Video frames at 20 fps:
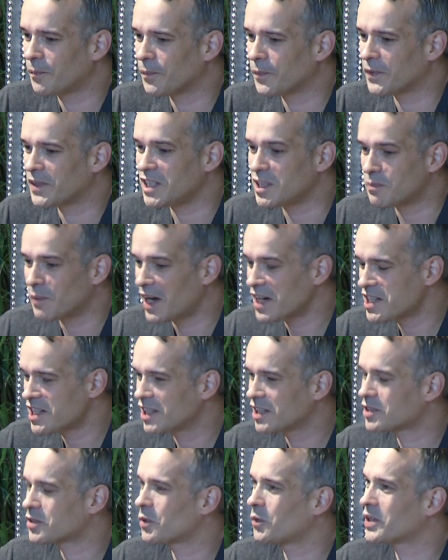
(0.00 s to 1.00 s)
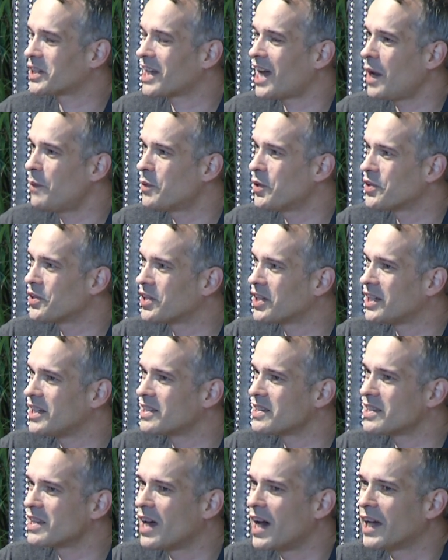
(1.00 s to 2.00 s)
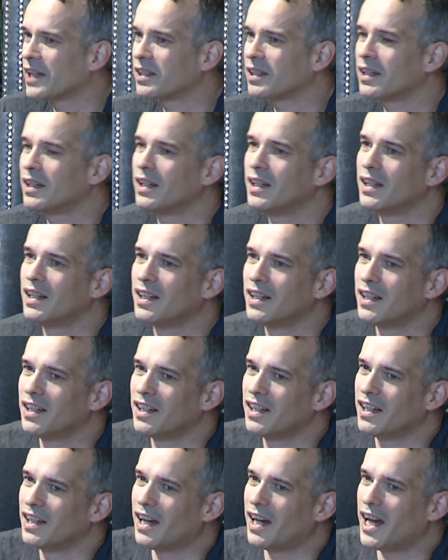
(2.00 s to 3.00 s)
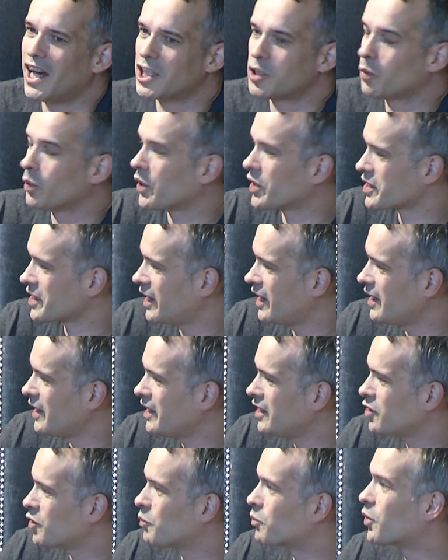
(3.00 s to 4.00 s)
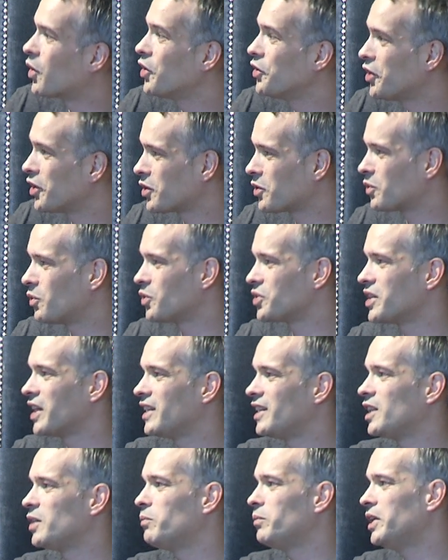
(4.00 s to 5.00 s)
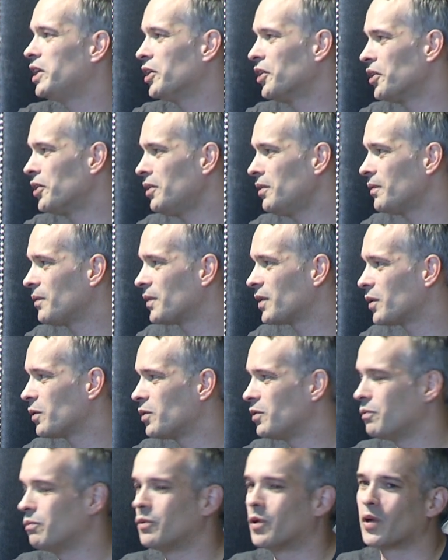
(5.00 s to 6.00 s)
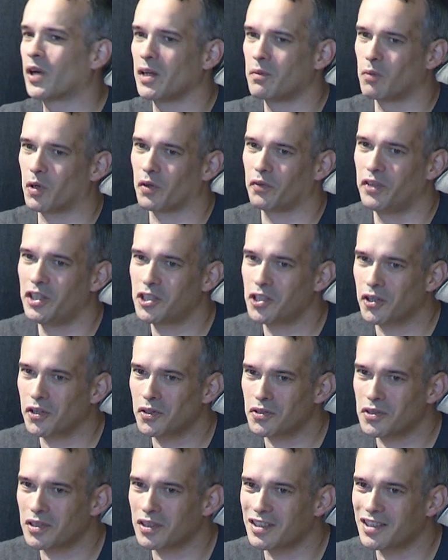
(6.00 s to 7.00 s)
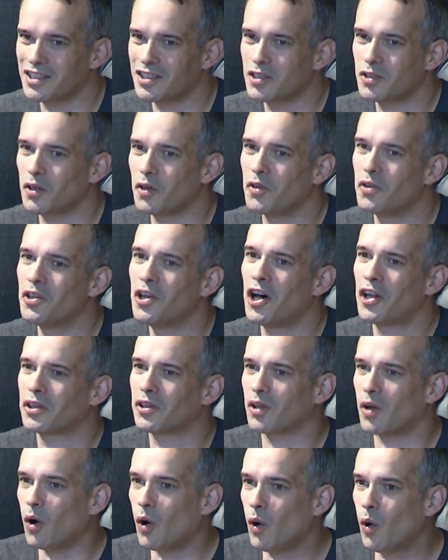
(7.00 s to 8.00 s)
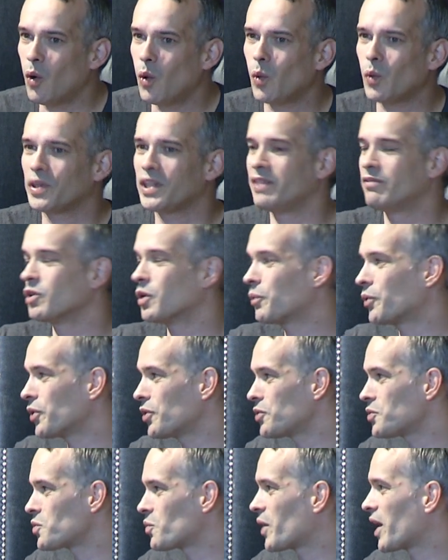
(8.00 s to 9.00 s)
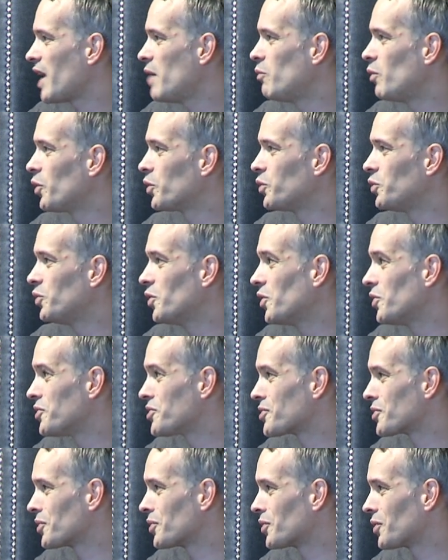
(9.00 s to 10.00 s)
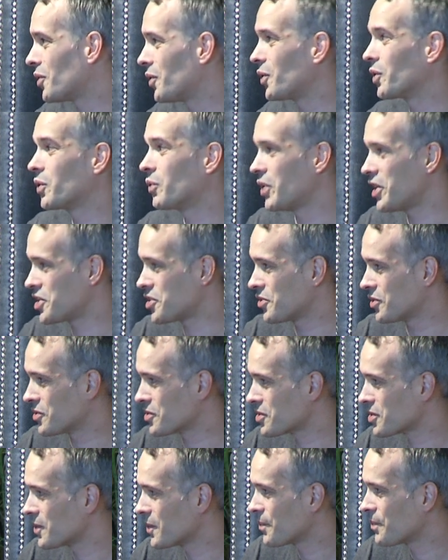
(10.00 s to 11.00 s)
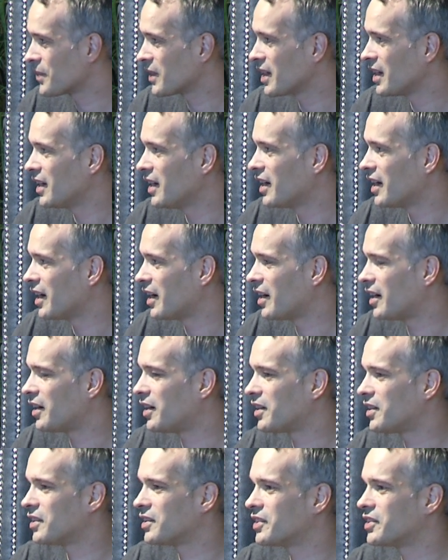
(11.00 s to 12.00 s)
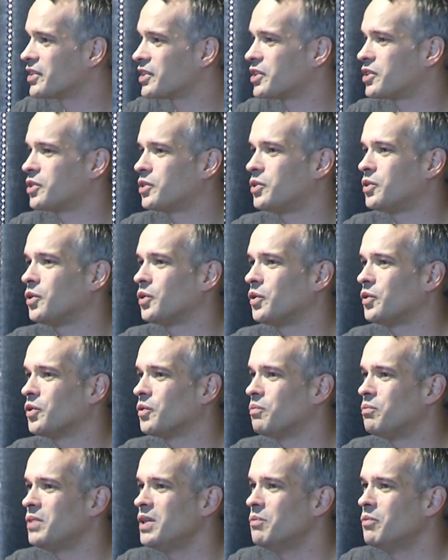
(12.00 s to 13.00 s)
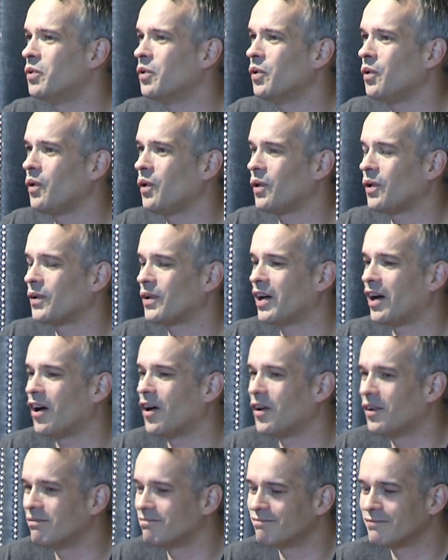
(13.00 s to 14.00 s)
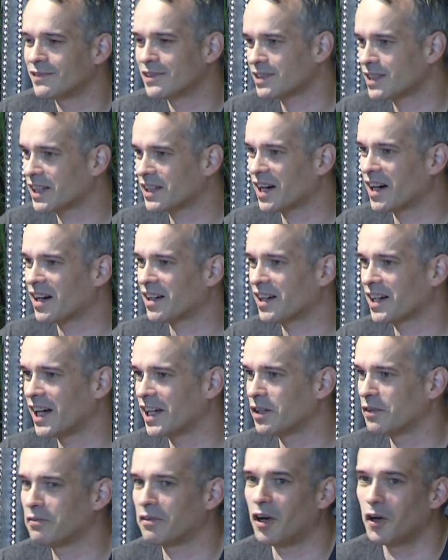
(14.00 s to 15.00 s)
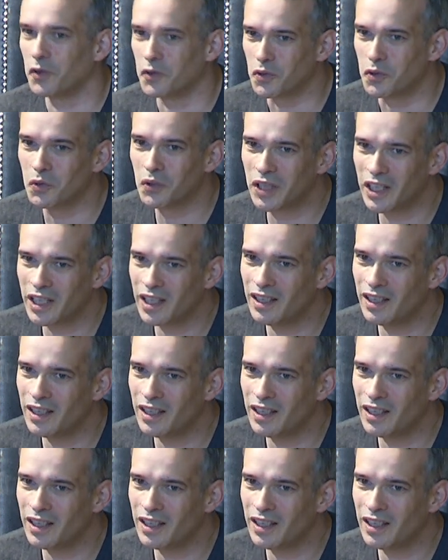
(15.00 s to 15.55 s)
dispatching. So what happened is that as we were scaling, the product was getting bigger, more and more features. So not all developers were able to answer all questions. So the people that are kind of on duty